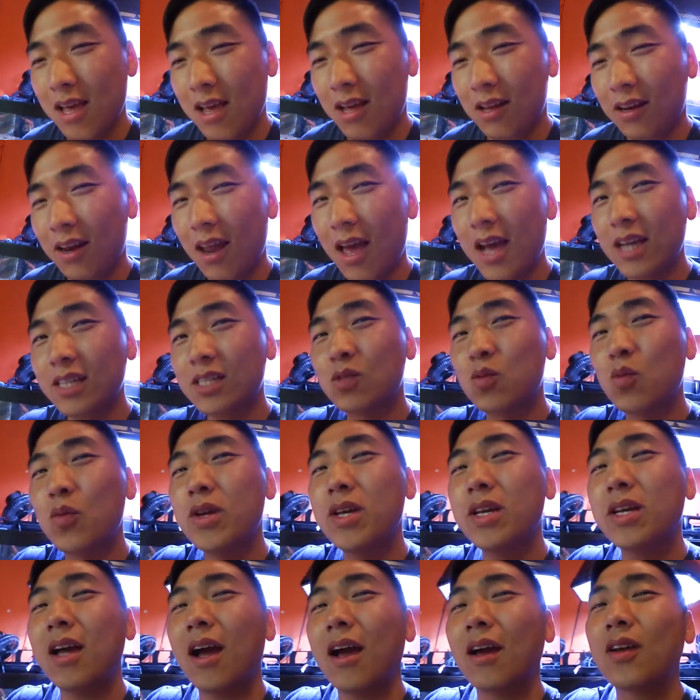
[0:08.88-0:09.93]
Last
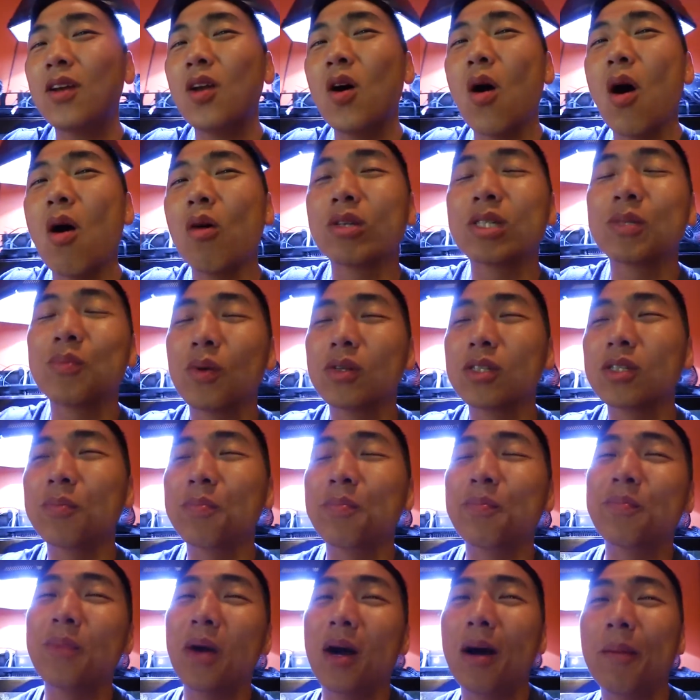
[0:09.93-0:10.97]
week, I know I was supposed to
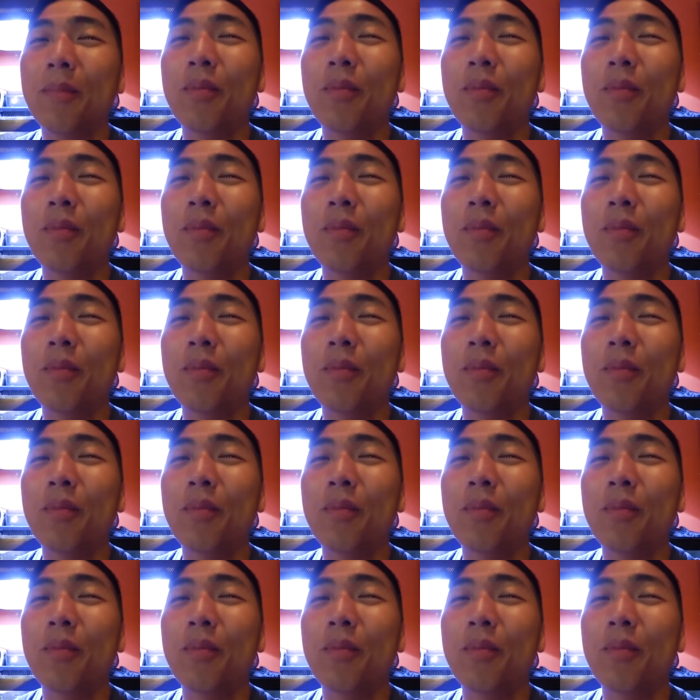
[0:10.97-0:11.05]
uh,